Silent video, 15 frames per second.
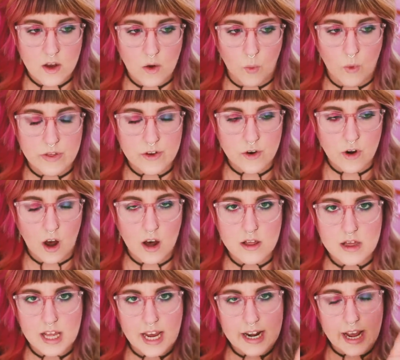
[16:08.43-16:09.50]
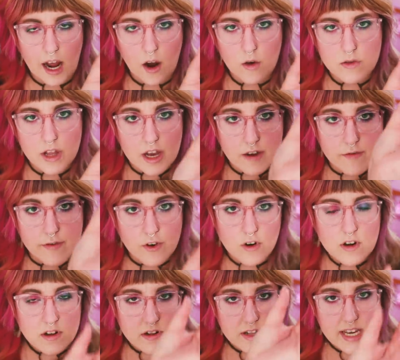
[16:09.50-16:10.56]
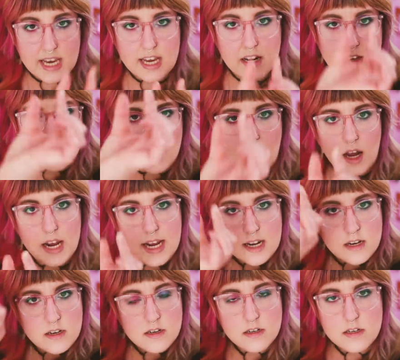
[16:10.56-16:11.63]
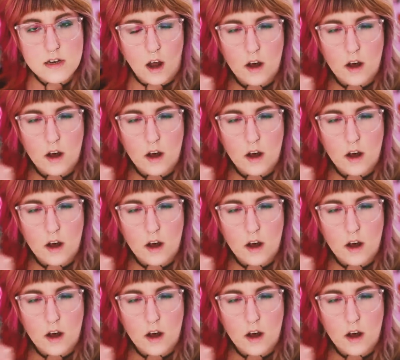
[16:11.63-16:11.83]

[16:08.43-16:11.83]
when they're not laid out like vertically in a line,